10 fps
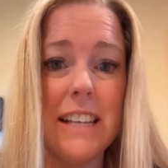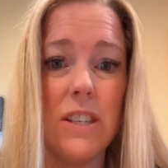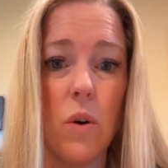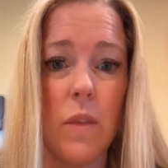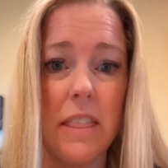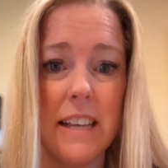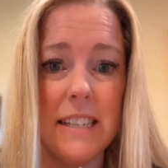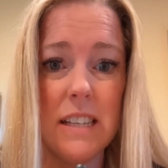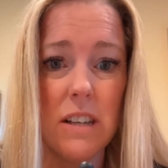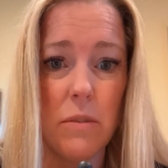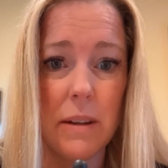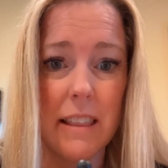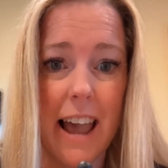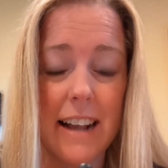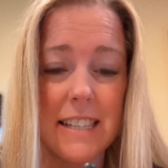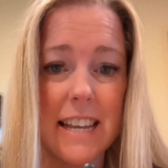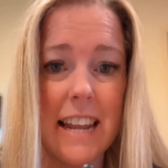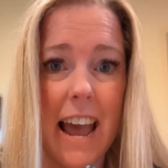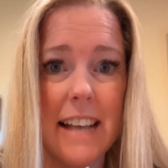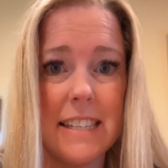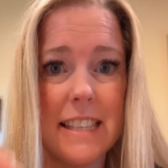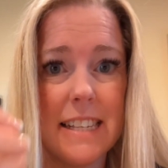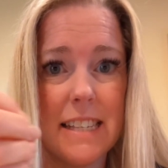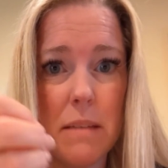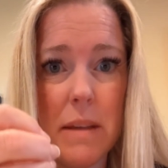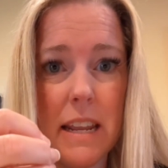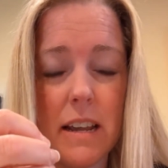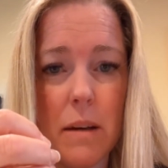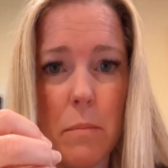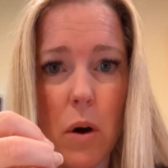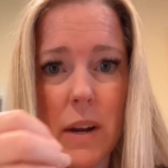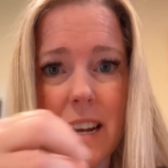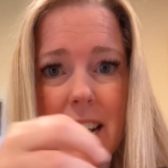So this is our Relax. It has the CBD component